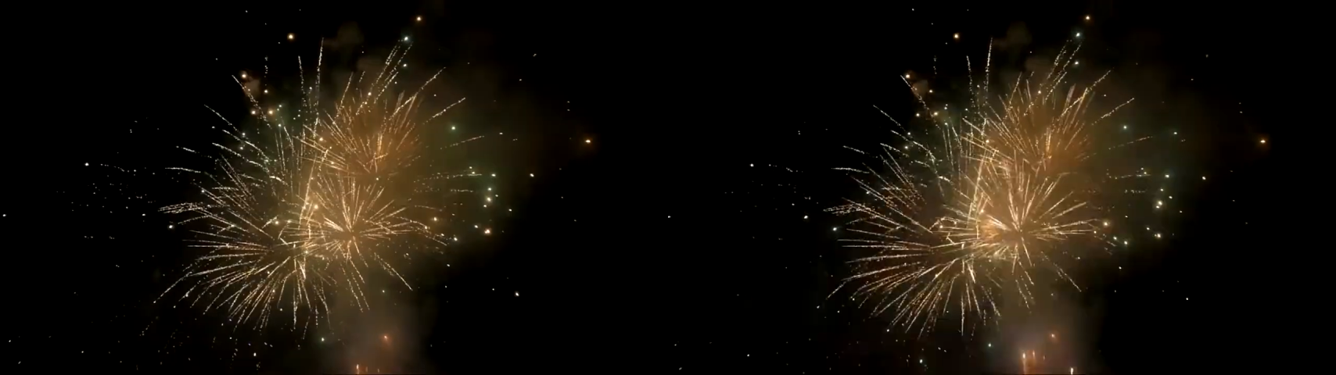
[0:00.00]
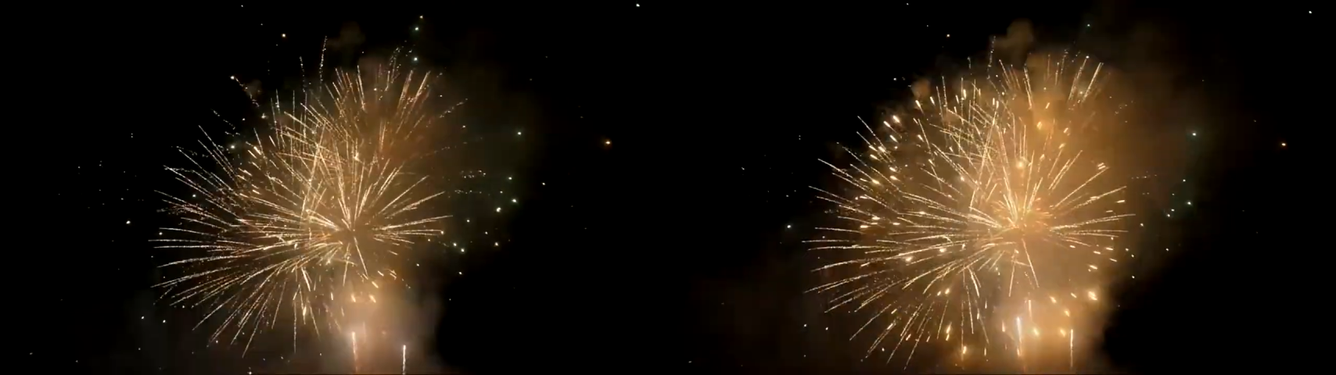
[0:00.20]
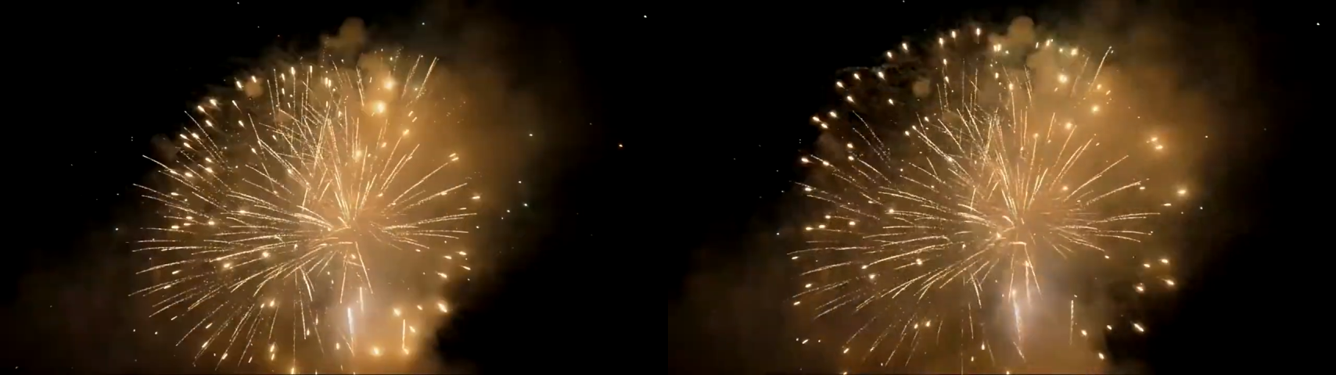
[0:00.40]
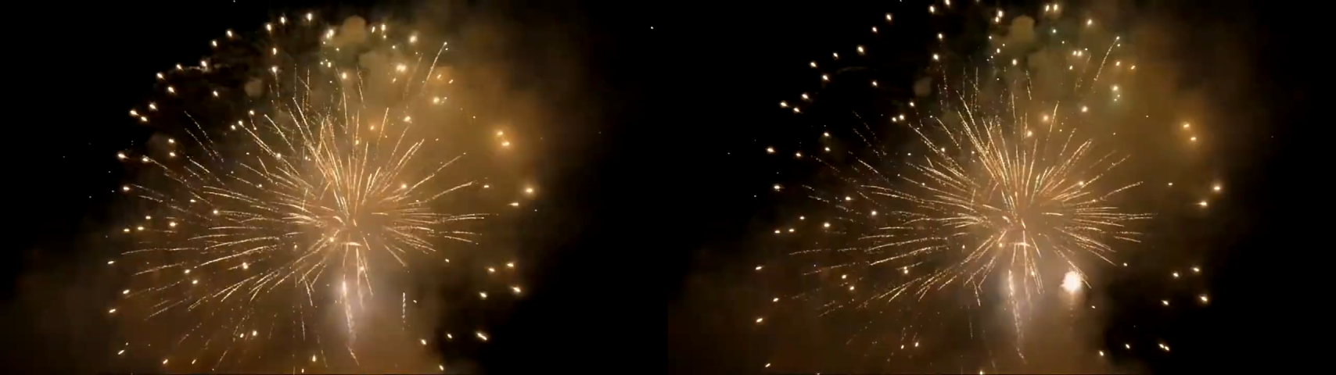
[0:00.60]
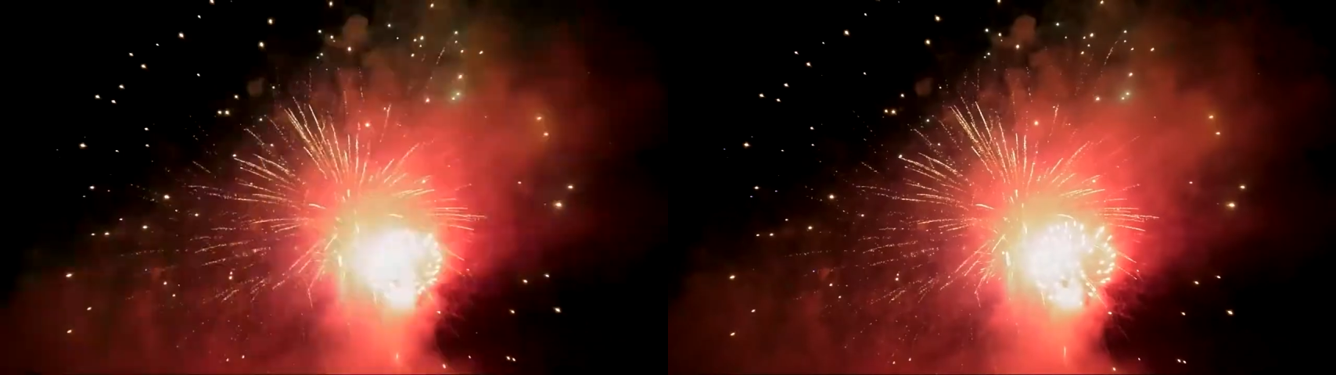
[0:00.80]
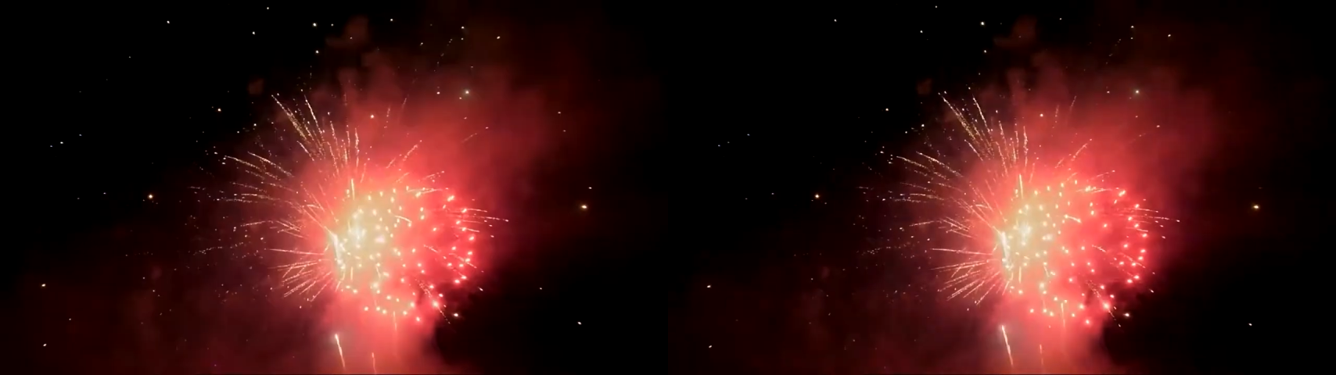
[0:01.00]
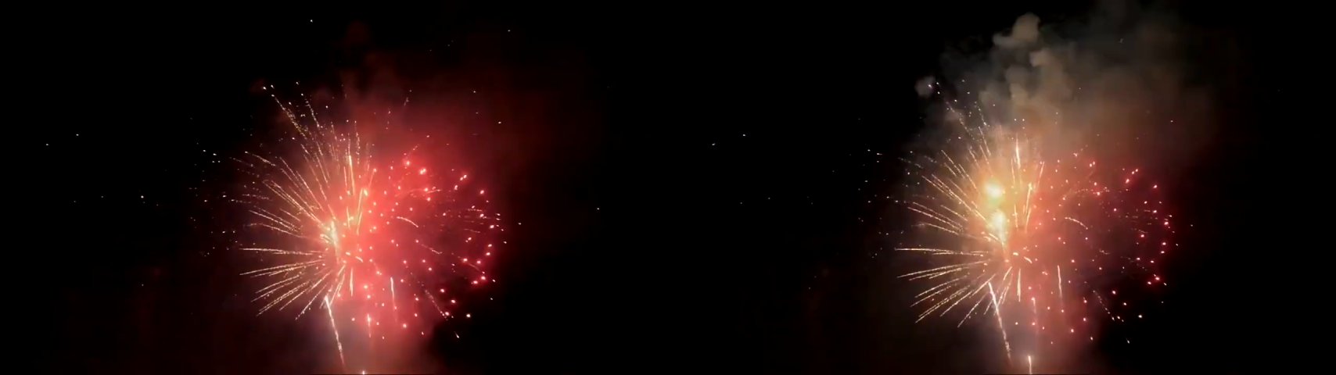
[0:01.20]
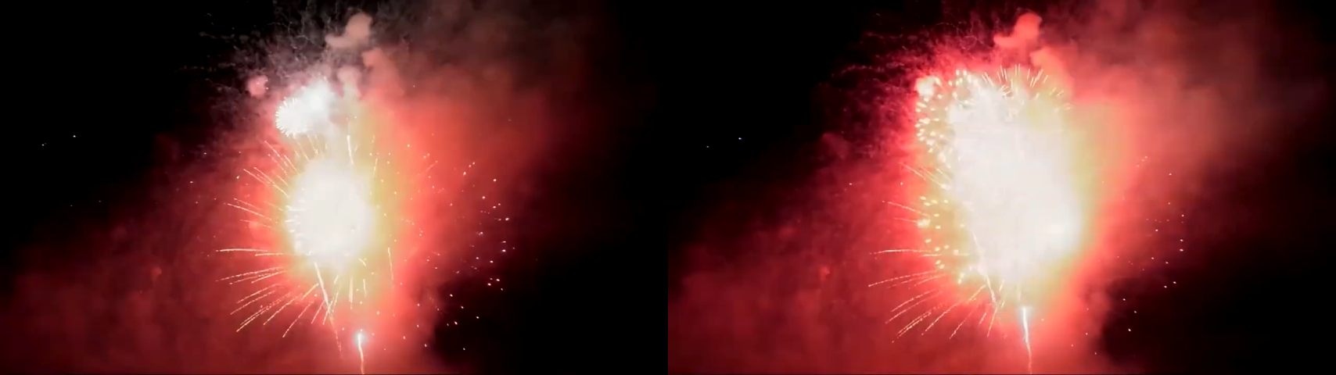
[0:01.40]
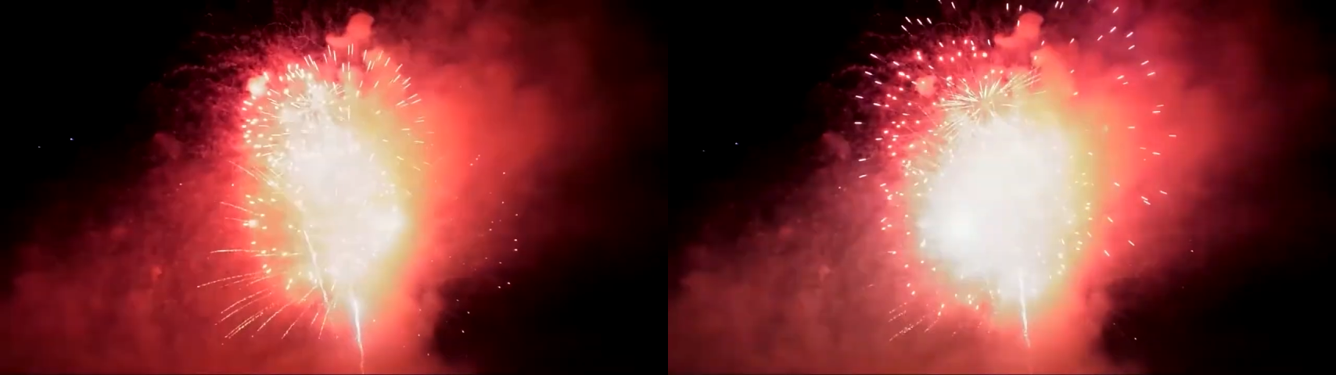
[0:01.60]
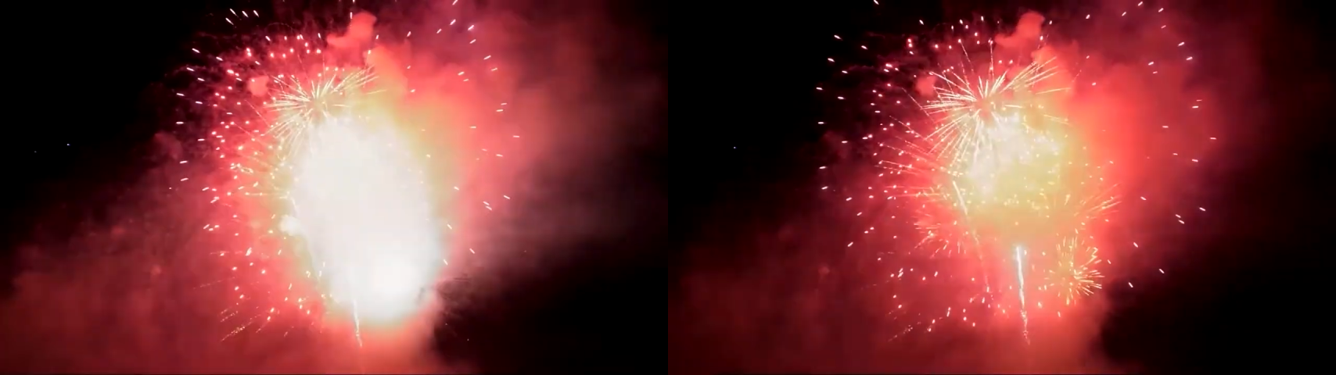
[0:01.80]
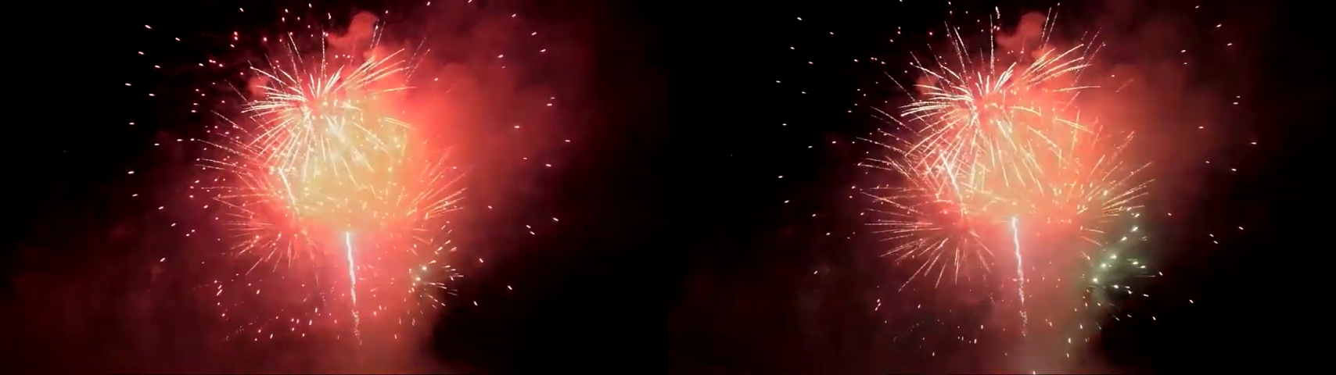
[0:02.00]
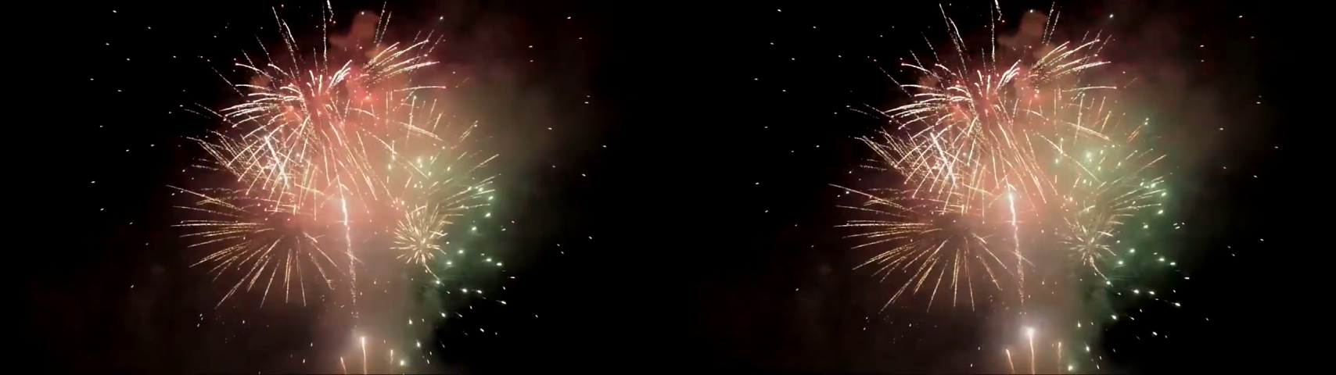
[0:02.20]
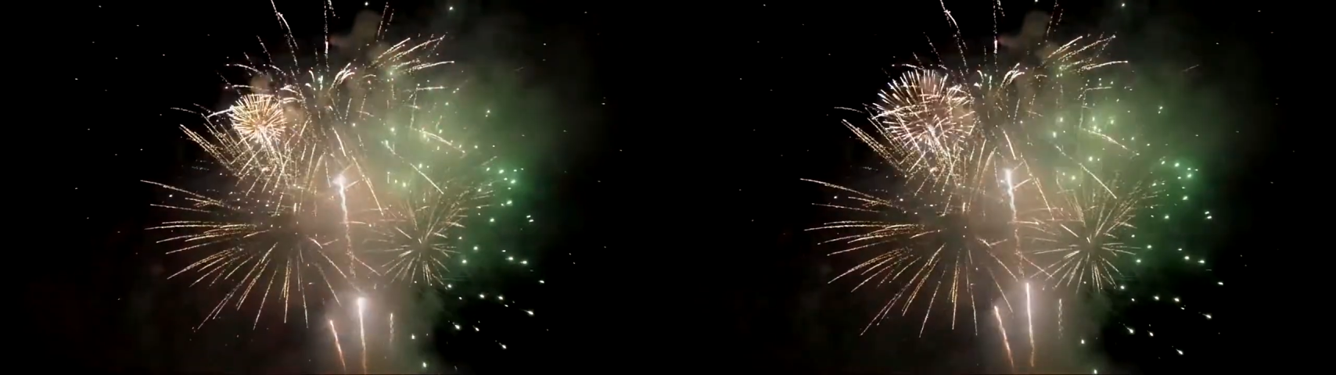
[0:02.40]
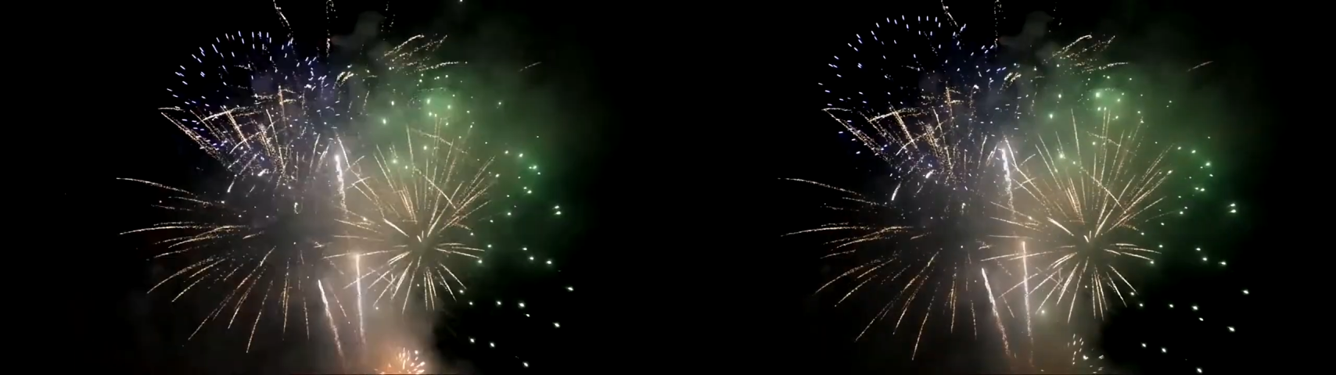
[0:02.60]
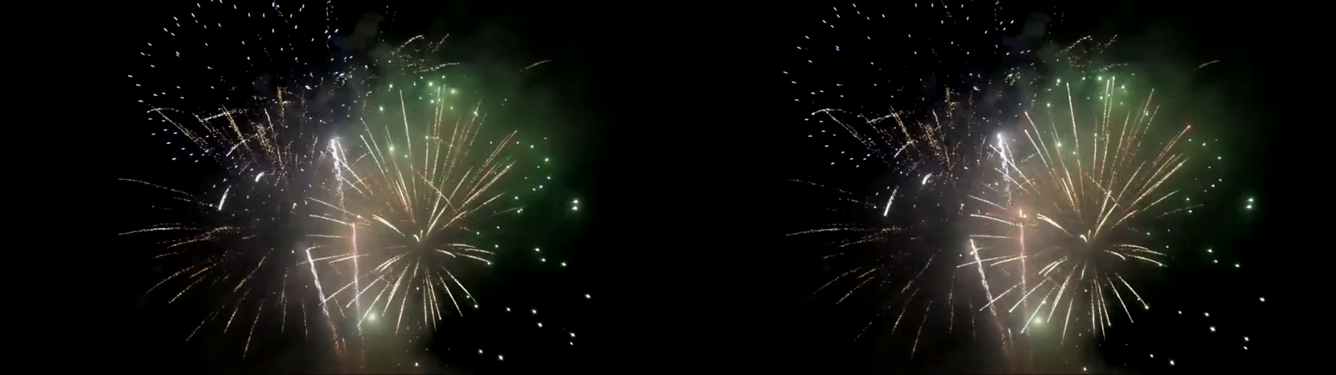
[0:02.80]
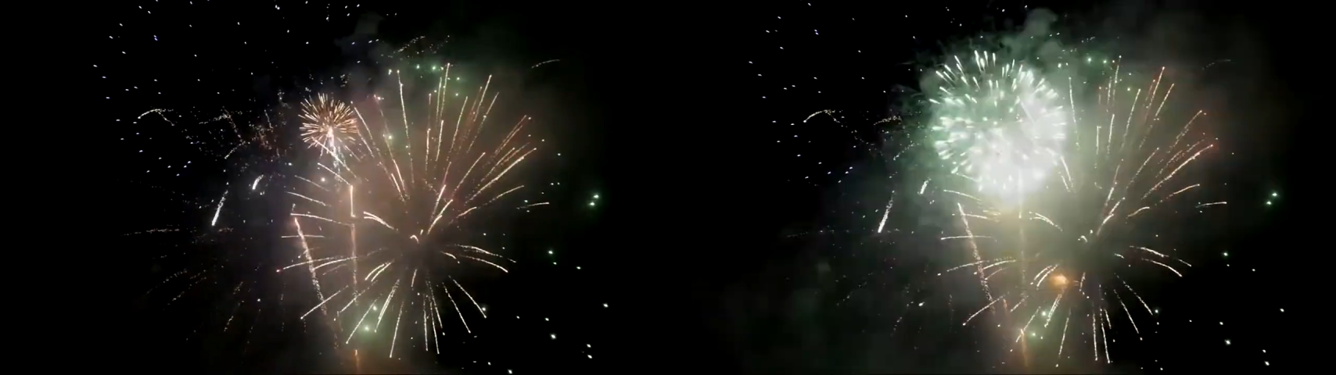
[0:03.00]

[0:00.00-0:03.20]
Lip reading: (no speaker visible)